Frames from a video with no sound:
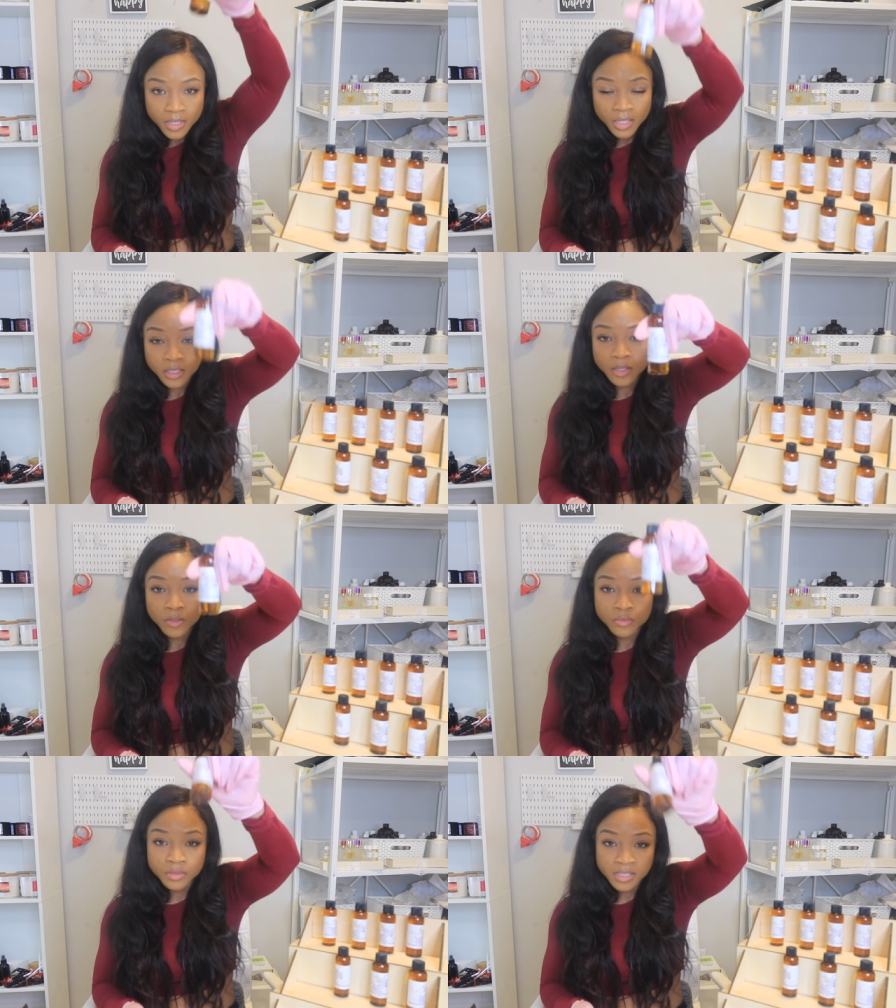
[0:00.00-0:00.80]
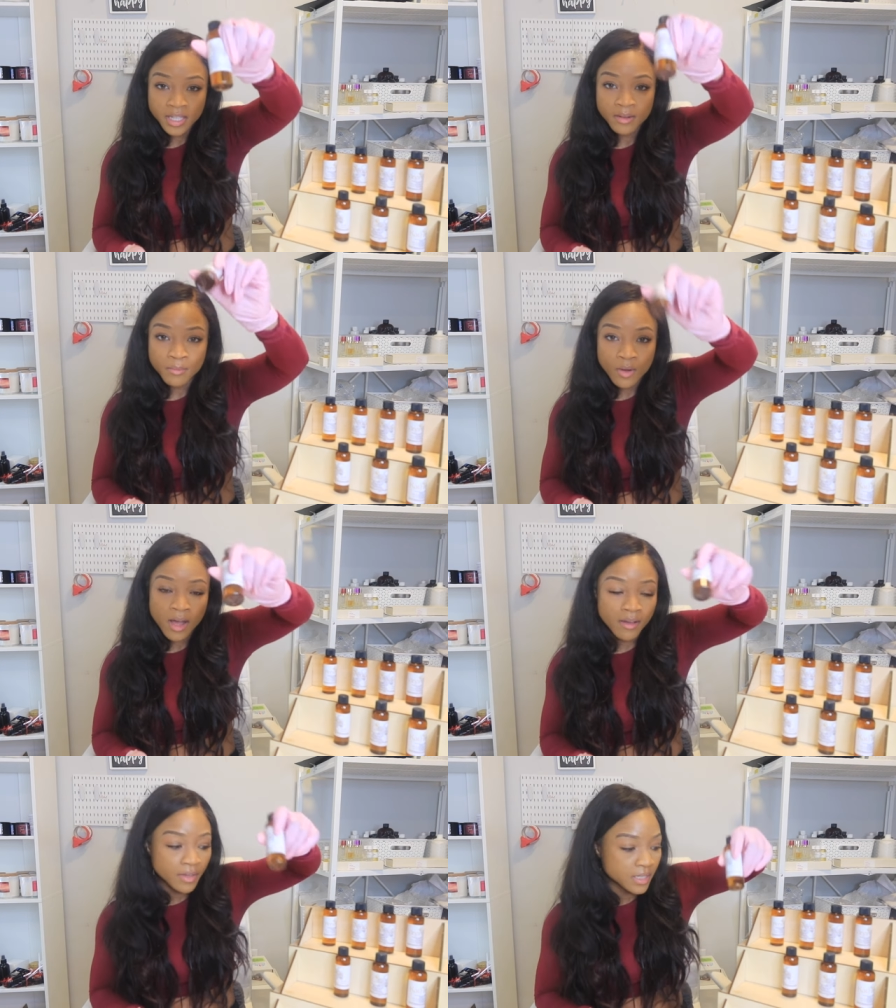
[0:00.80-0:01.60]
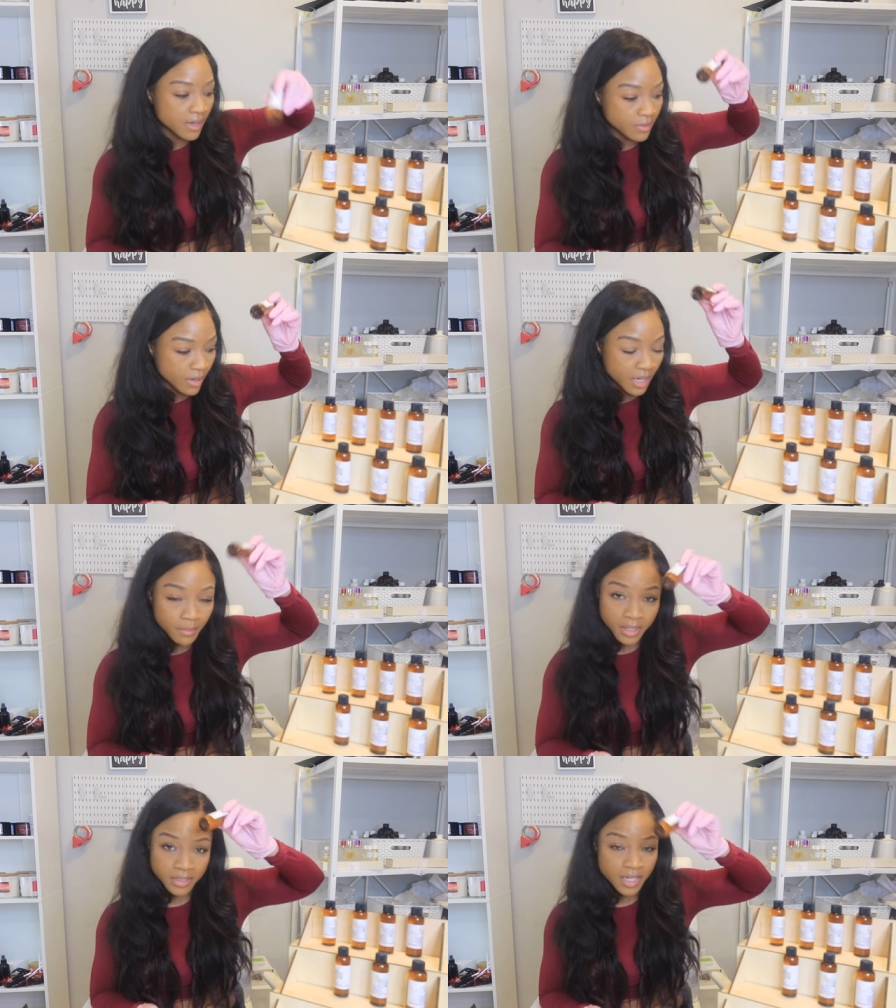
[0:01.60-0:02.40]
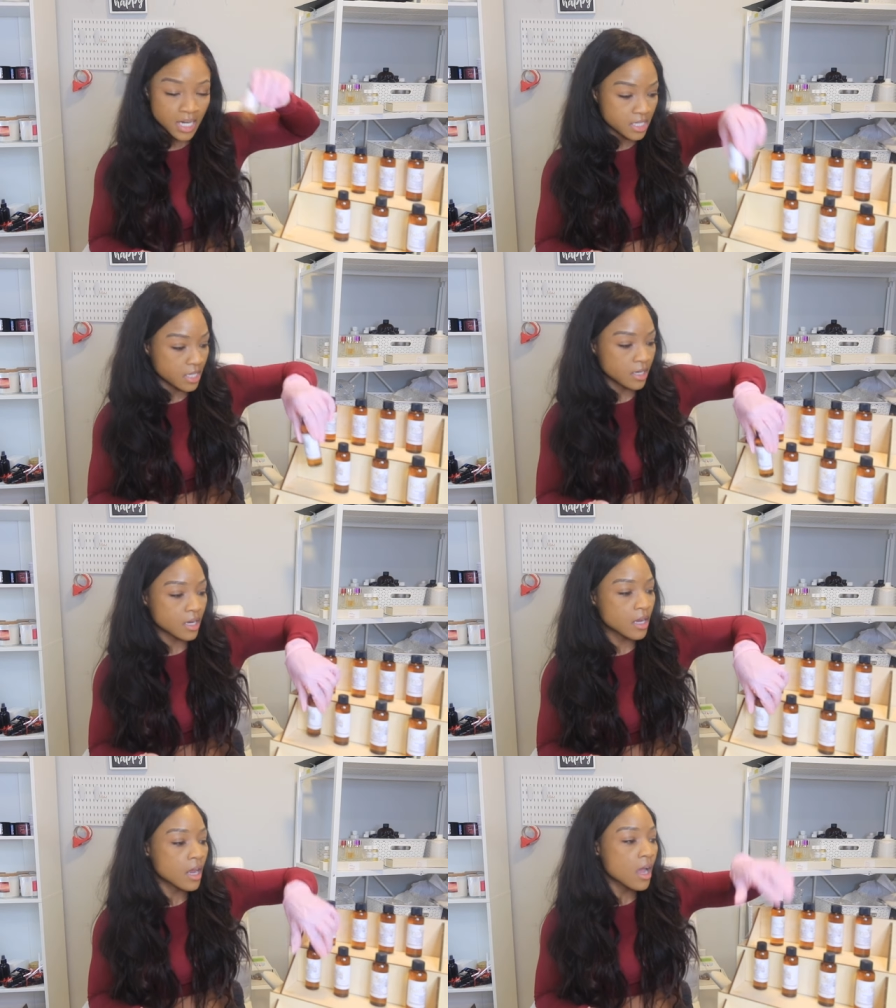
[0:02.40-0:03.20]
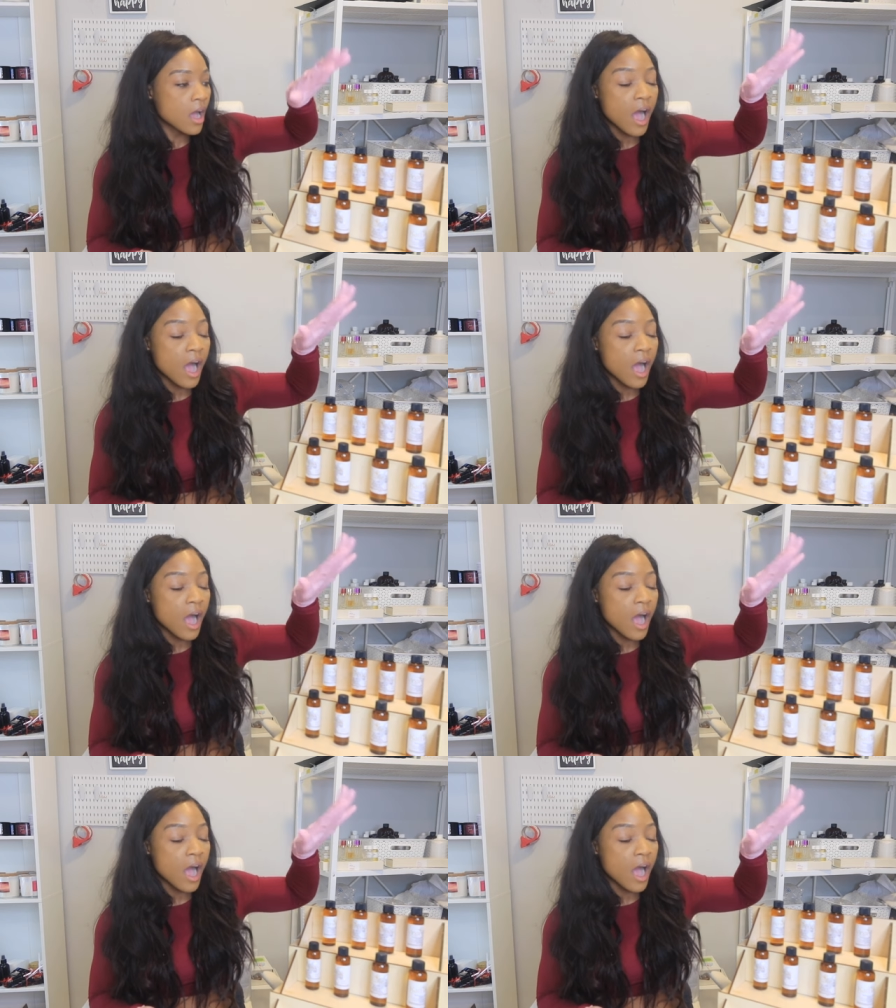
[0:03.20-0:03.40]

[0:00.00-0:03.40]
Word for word: cologne scent, Mojave, definitely recommend, 10 out of 10.